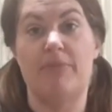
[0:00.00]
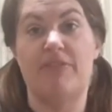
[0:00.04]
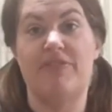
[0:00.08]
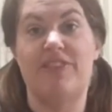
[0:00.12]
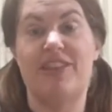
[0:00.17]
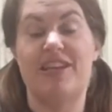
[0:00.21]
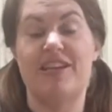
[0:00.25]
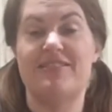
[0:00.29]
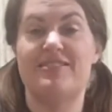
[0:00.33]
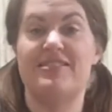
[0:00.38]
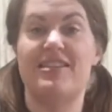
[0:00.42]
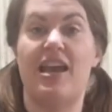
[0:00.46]
of
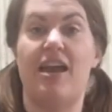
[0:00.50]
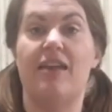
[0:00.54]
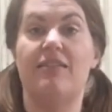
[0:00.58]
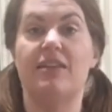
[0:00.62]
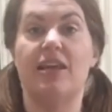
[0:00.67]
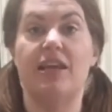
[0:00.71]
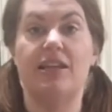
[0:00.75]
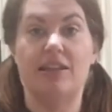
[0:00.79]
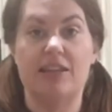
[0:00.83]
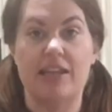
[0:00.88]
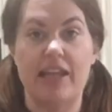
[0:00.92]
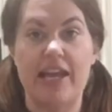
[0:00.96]
this and
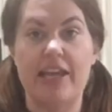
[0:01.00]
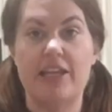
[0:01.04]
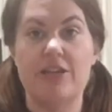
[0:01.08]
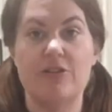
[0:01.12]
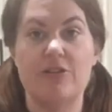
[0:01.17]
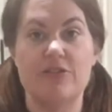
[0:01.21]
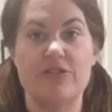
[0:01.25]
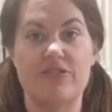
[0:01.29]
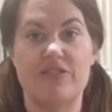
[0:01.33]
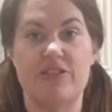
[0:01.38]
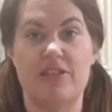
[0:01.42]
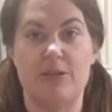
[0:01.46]
then lay your
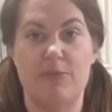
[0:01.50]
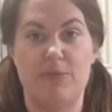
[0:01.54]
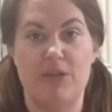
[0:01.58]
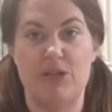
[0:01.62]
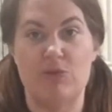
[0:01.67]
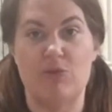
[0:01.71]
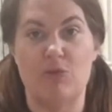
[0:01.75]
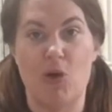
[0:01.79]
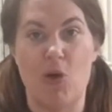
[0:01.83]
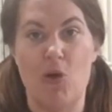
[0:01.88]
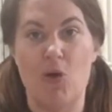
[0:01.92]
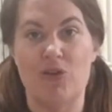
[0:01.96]
cinnamon
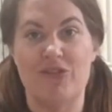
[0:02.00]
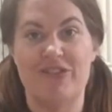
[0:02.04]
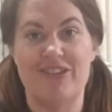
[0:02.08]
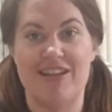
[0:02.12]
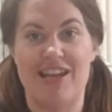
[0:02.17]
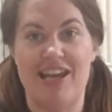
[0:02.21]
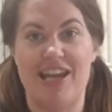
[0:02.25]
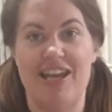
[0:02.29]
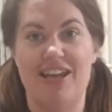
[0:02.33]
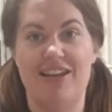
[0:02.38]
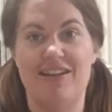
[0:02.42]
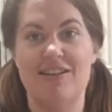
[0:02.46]
rolls
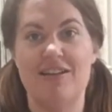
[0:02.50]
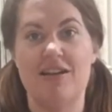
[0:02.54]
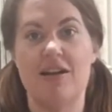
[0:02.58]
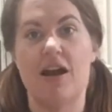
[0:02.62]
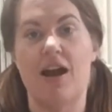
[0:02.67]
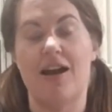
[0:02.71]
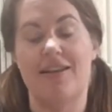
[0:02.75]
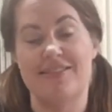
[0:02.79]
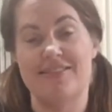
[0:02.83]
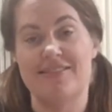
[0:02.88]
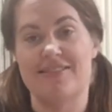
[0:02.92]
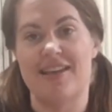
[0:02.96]
in,
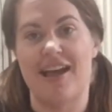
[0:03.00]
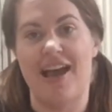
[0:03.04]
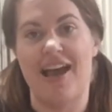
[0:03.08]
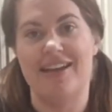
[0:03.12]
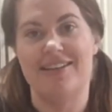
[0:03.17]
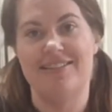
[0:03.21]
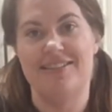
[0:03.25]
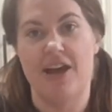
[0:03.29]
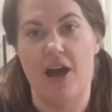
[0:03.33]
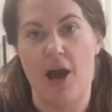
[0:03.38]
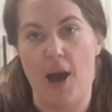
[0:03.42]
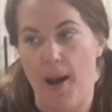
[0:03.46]
cut side
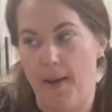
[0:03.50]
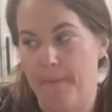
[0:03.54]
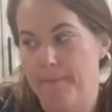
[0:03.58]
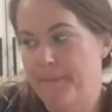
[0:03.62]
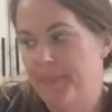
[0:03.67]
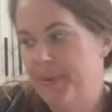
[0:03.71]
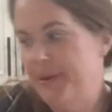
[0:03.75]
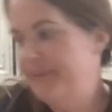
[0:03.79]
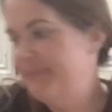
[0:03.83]
up.